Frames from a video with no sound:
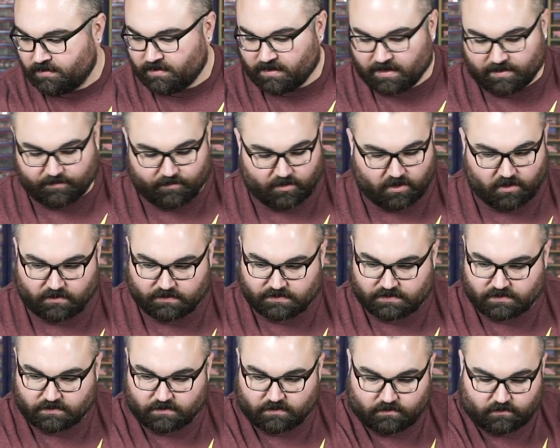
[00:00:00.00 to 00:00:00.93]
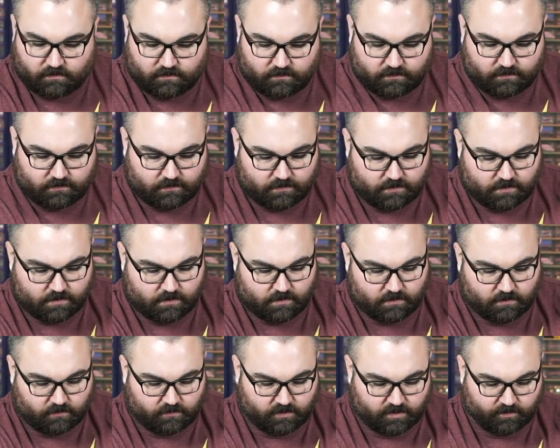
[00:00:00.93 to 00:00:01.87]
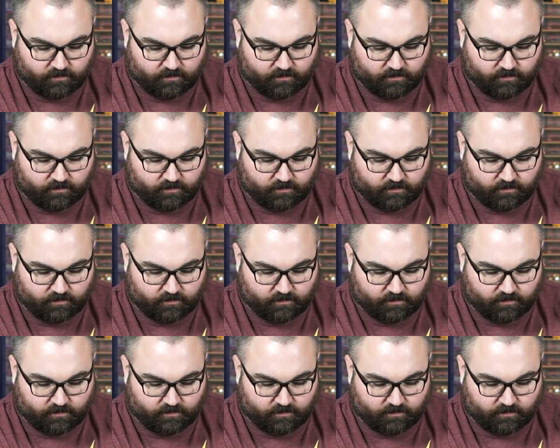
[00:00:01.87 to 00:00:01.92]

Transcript: I'm also going